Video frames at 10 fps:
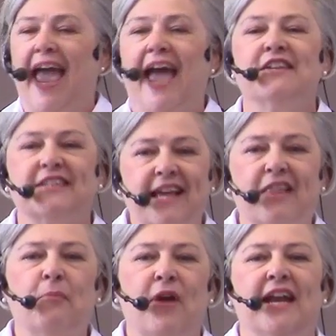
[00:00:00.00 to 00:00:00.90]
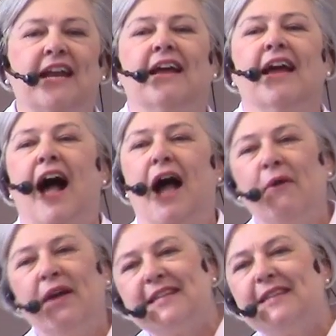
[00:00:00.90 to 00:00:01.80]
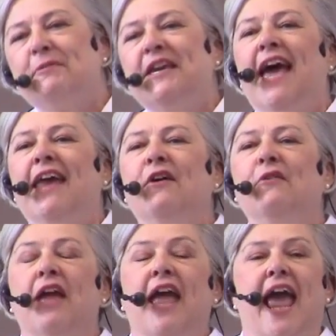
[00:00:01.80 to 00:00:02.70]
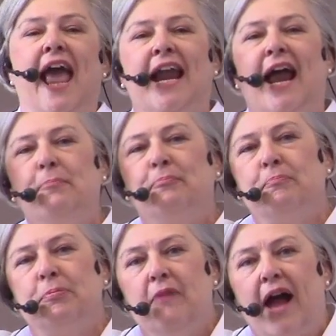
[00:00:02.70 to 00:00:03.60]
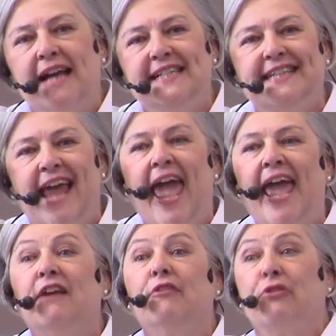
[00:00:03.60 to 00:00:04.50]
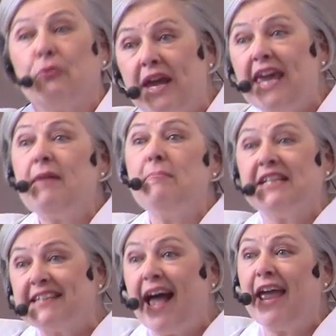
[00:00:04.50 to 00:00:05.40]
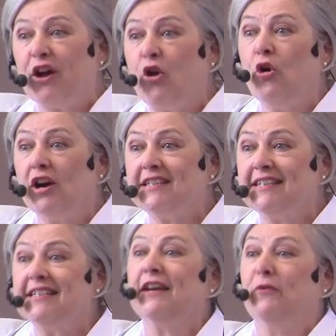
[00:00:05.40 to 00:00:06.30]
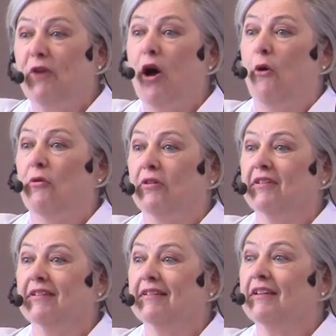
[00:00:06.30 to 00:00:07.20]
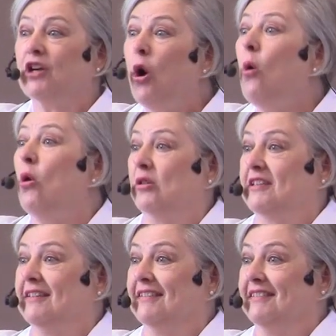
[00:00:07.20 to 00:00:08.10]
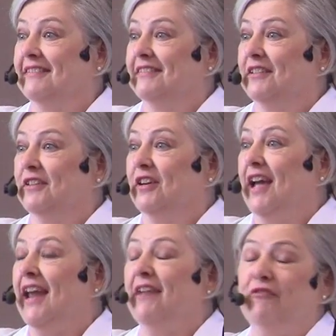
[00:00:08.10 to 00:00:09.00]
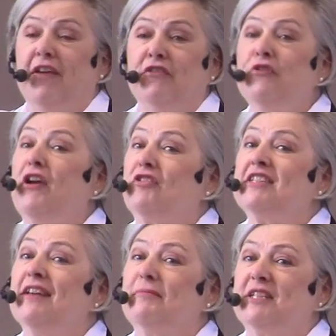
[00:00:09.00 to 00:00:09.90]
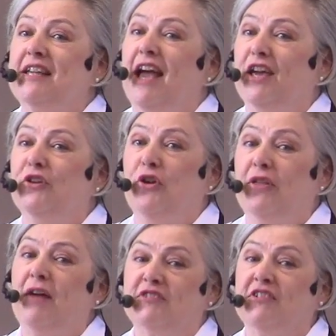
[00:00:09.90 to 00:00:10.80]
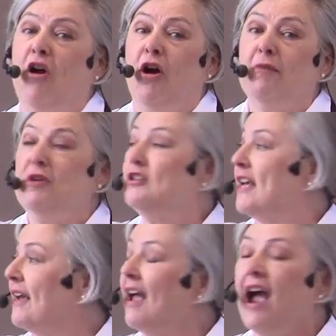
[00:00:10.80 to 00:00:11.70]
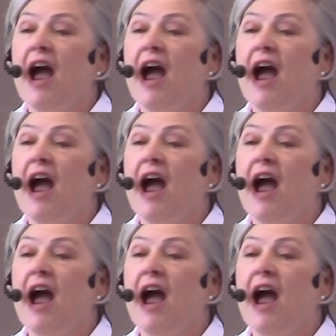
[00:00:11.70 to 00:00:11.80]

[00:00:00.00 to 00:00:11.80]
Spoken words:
And to celebrate it, I went to the piano and I sang 3 Messiah choruses in a row, cold. And if you've ever sung the Messiah, you know that was hard music.